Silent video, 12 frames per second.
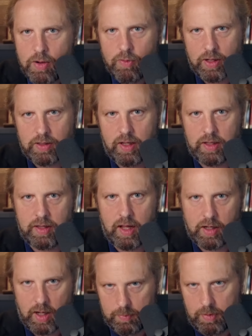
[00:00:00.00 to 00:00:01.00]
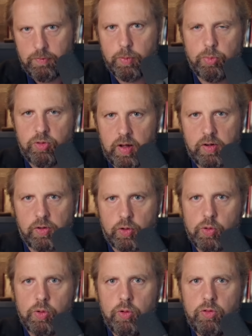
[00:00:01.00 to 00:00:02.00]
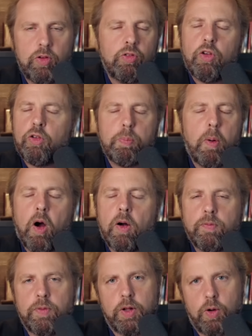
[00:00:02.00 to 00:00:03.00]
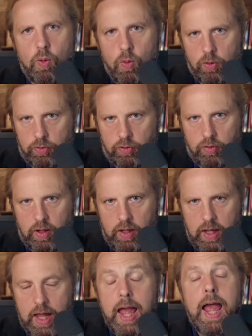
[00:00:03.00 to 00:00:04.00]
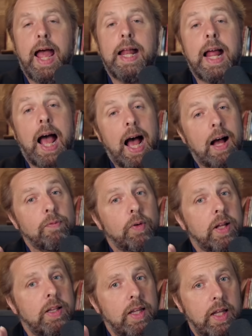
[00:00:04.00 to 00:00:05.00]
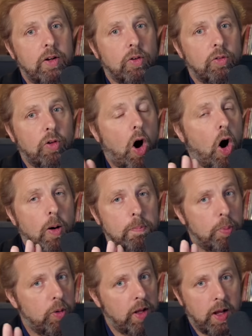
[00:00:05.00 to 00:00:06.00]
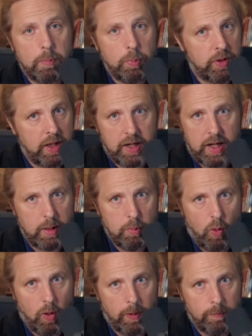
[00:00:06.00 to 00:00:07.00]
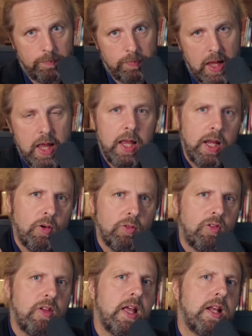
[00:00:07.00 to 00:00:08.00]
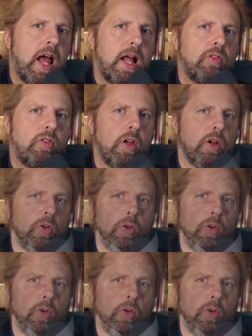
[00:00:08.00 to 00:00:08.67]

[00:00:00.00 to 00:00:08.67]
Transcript: rhetoric like that coming from Senator Cruz is just par for the course. And African leaders aren't putting up with it anymore. Here's CNN's